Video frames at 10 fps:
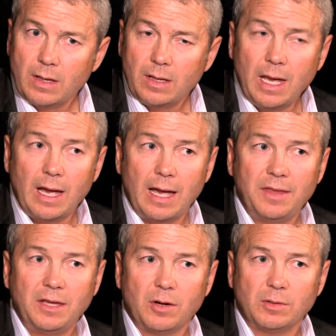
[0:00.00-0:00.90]
Yeah, I
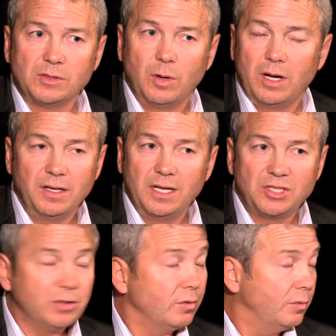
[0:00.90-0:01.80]
think there was
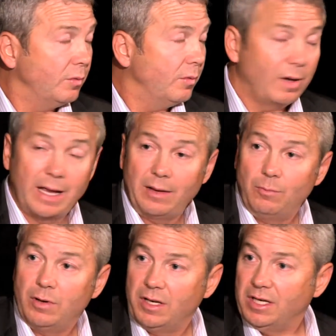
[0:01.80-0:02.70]
I had
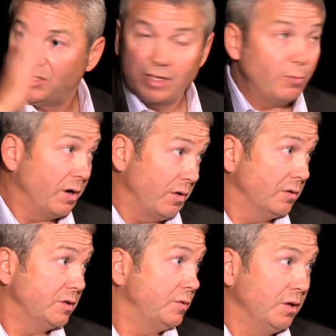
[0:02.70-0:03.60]
initially one of
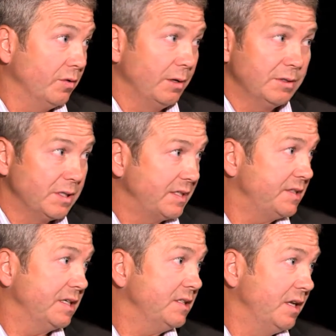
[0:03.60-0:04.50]
those, there was like
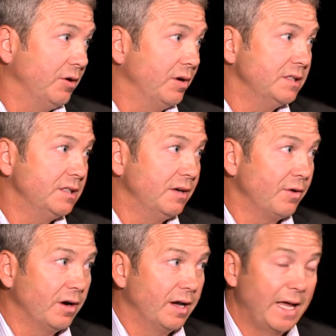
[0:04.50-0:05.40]
60 degrees
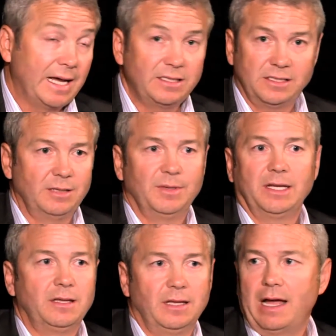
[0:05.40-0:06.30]
different on the axis. And I'm
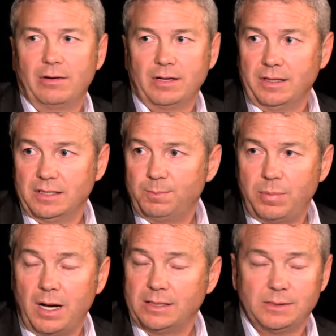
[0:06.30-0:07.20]
like, how can this
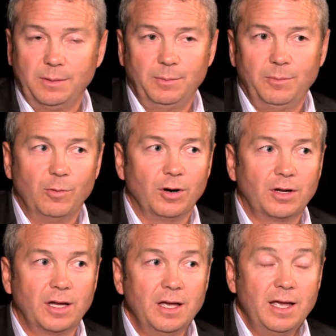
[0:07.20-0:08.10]
possibly
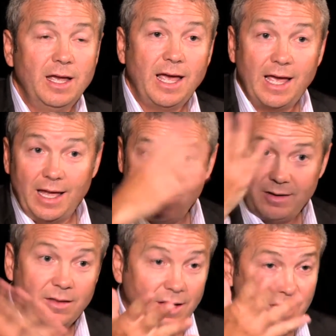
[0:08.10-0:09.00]
work?
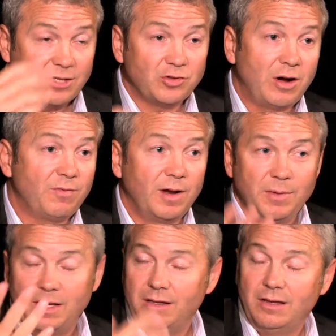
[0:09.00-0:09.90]
And again, trial
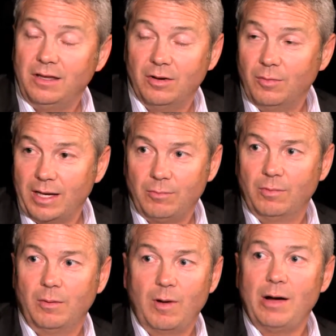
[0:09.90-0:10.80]
framed and, like,
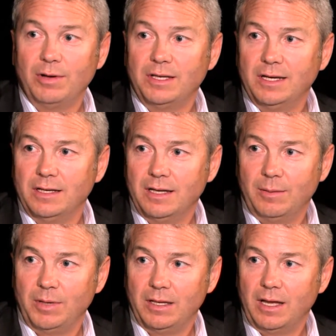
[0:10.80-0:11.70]
wow, it did. I
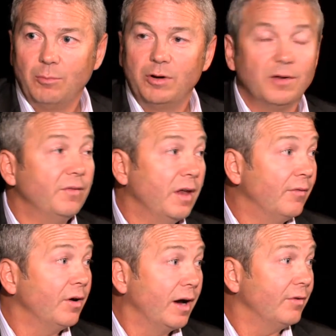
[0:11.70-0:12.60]
mean, I would have
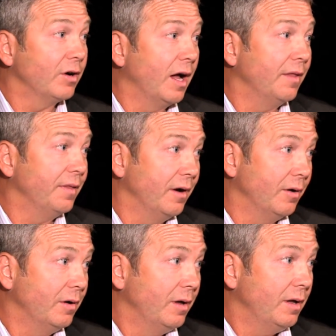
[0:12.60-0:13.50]
never, ever gotten
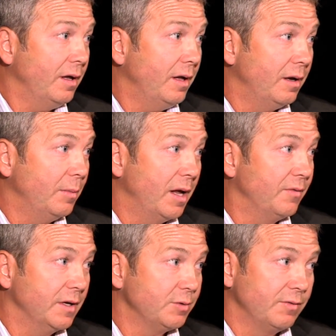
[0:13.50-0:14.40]
there in a
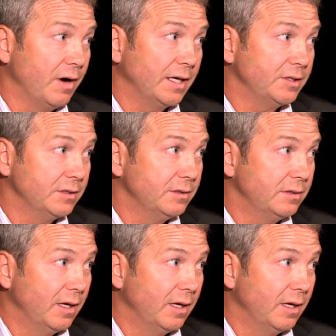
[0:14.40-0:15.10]
manifest refraction.